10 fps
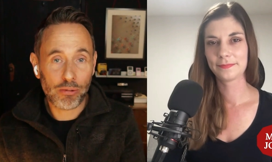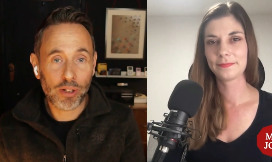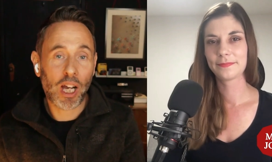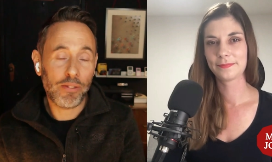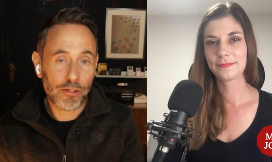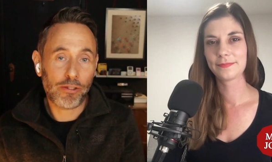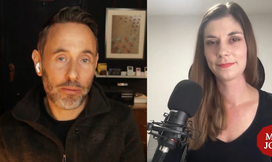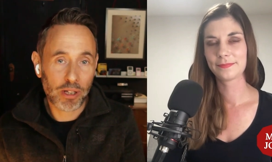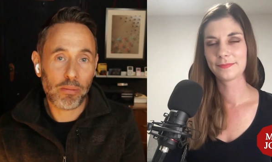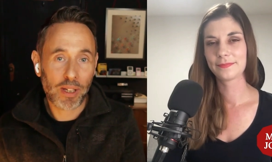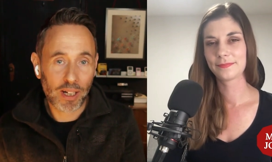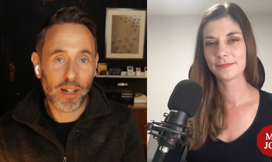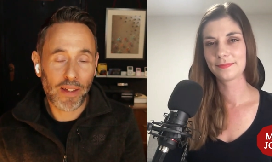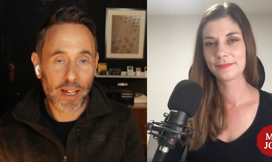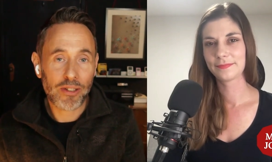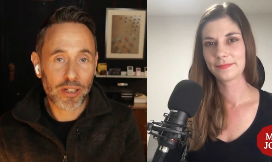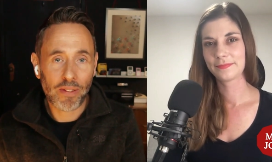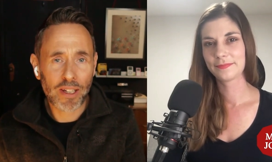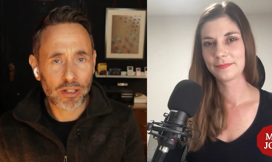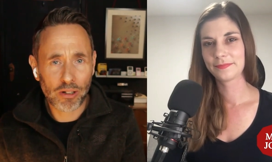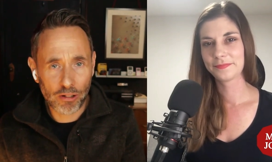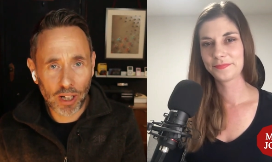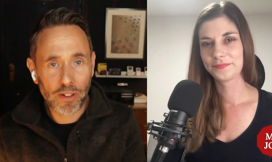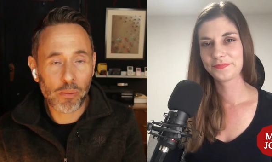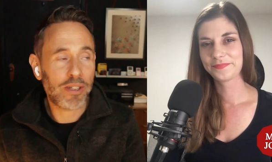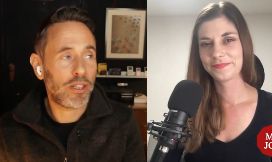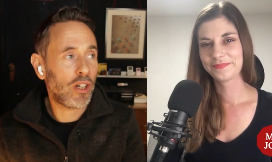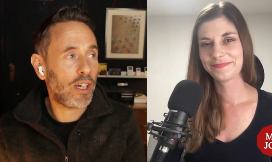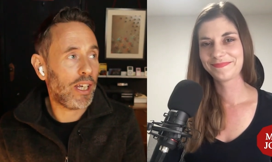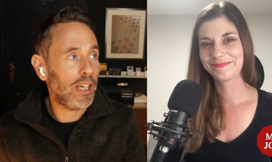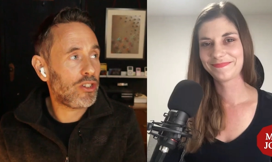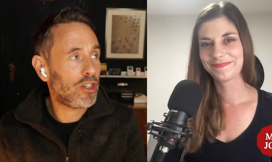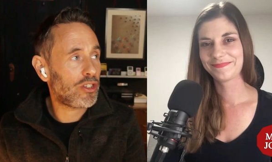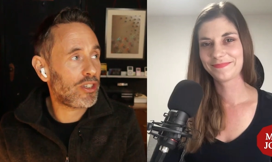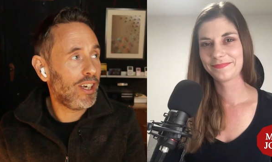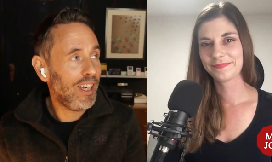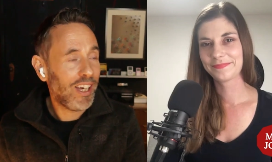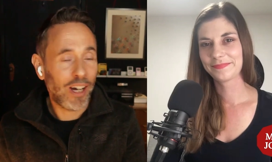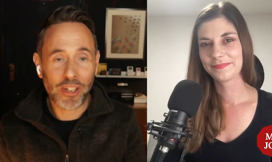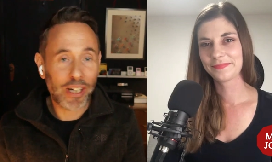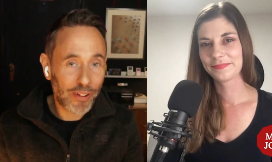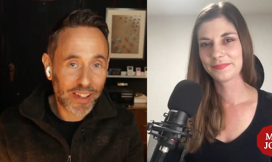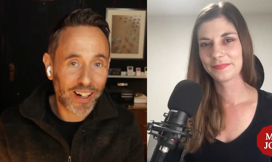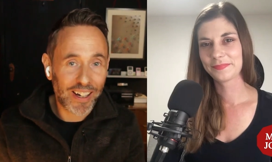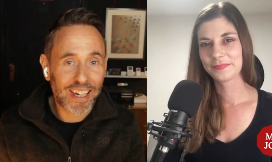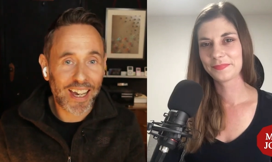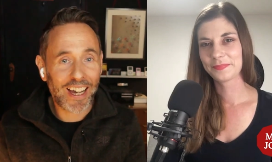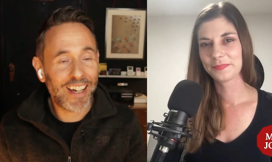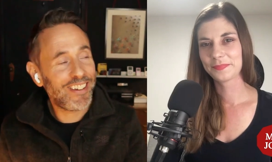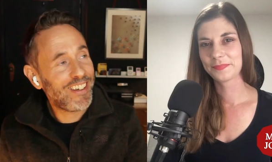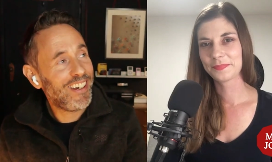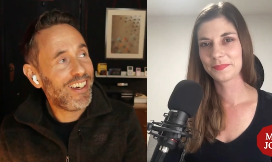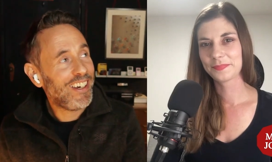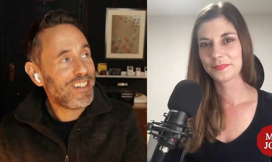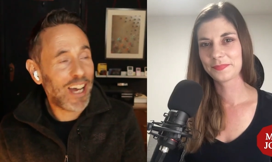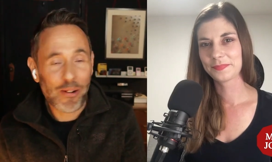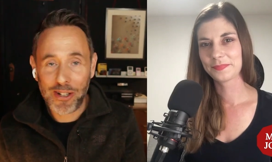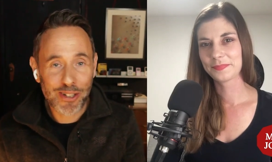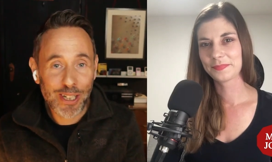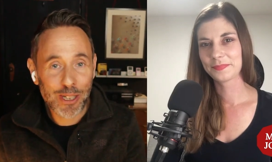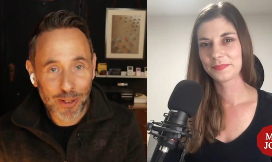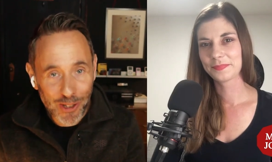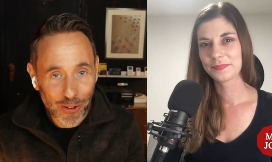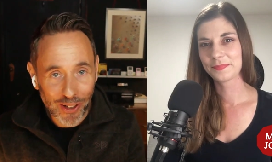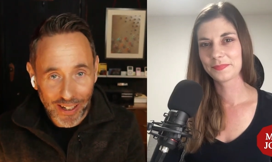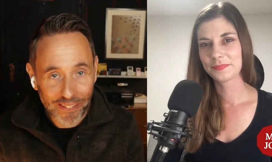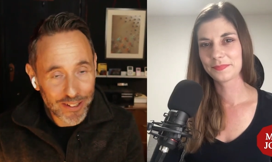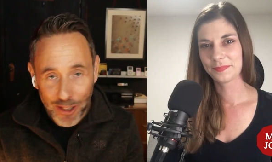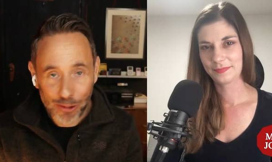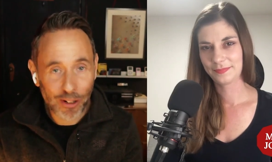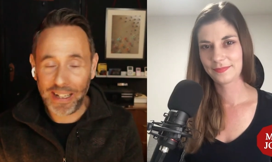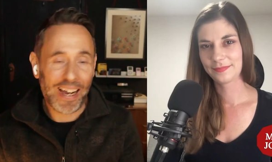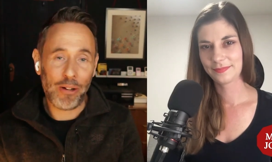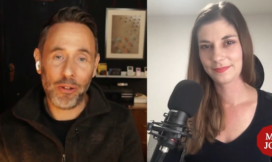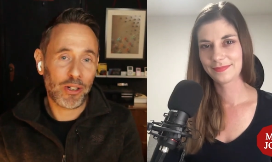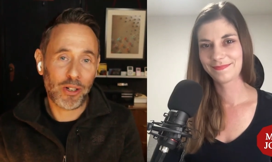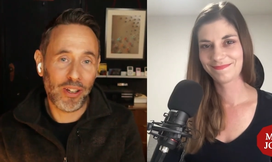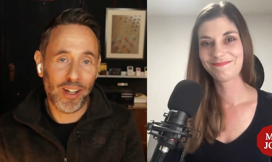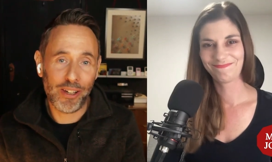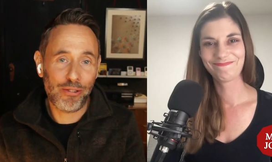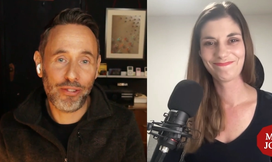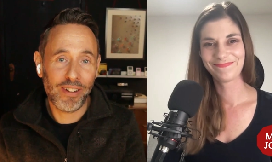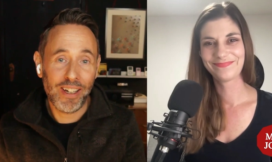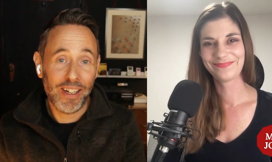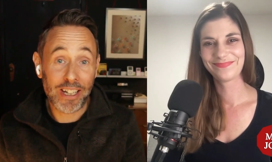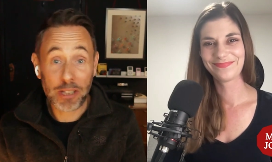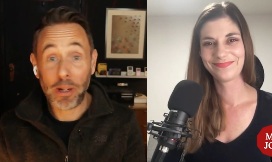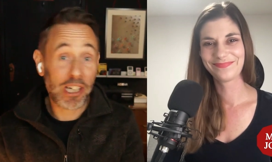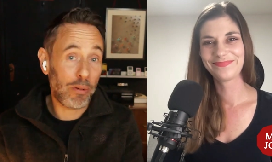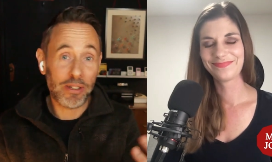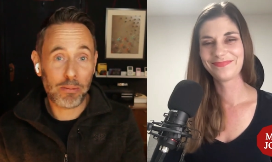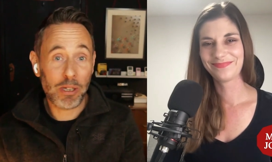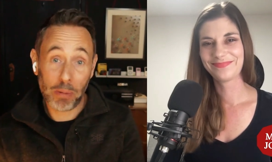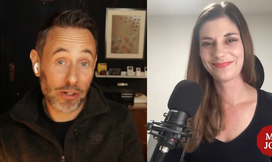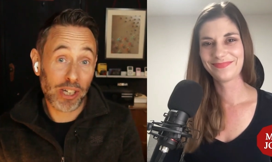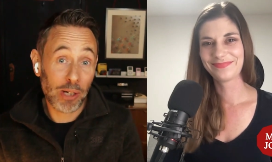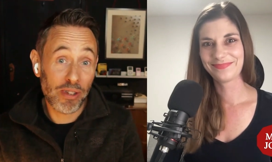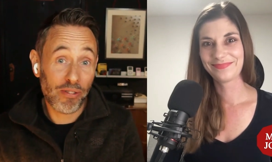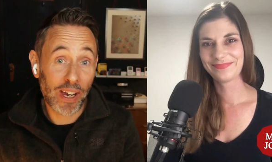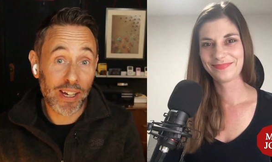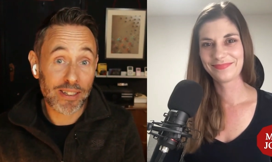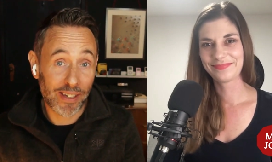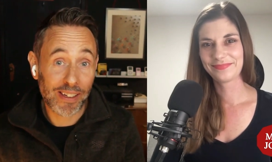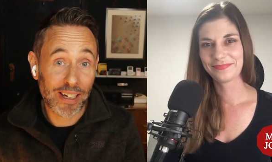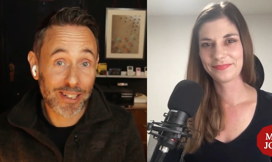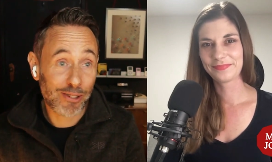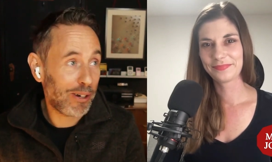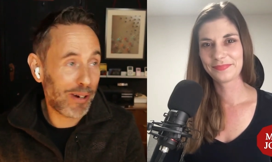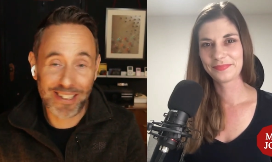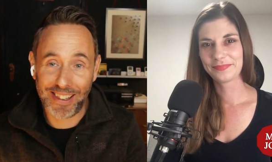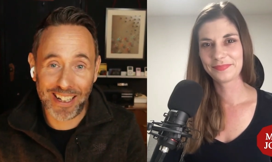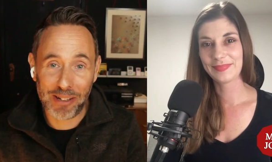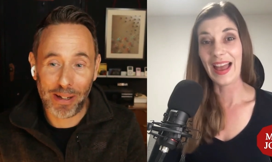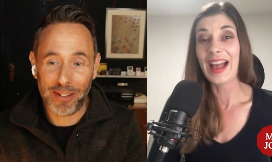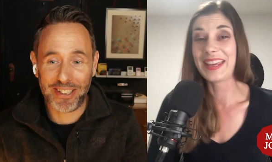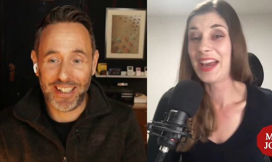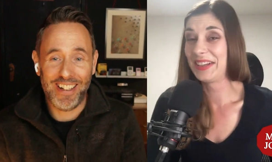Speaker 1: for you to recover from something like that. So that's a lovely way to look at it. It's just, I've done everything that I can. Now I just need to enjoy it. That's a great outlook on life especially when somebody's punching you in the face. I think that's a great way to think about